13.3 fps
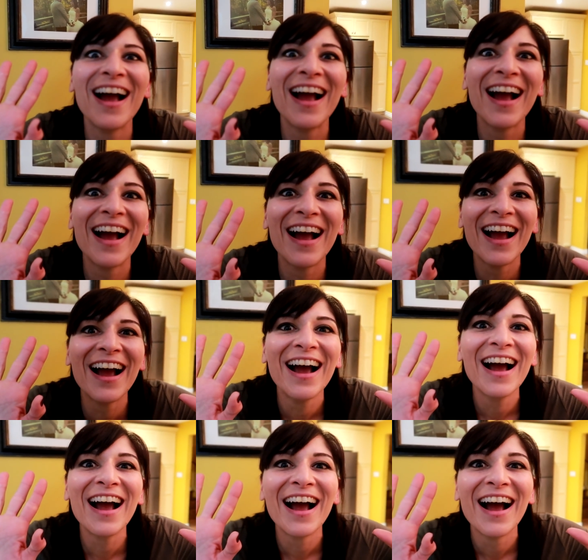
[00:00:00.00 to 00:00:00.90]
back.
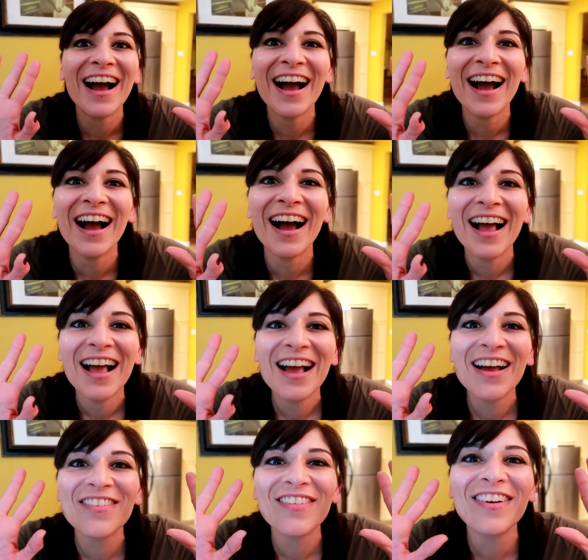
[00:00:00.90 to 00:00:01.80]

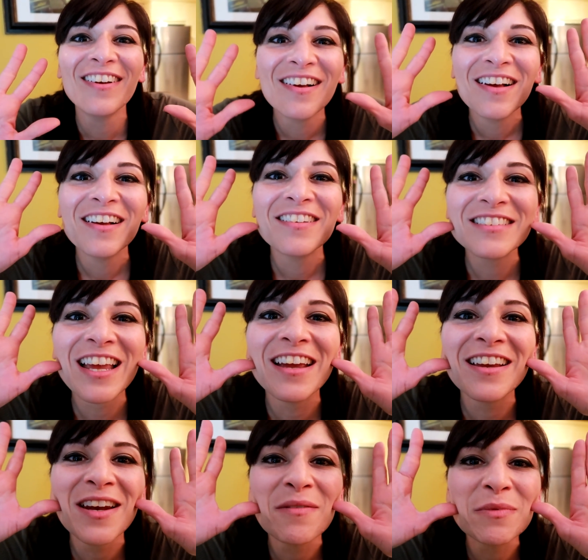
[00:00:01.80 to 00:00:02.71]
See you guys.
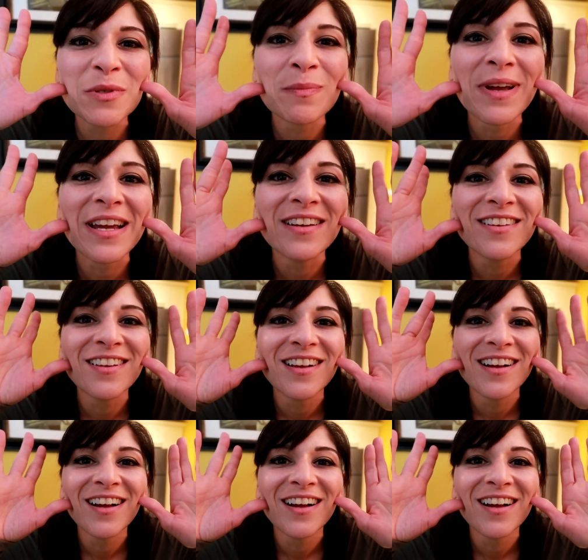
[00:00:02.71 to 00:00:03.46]
Taking up space.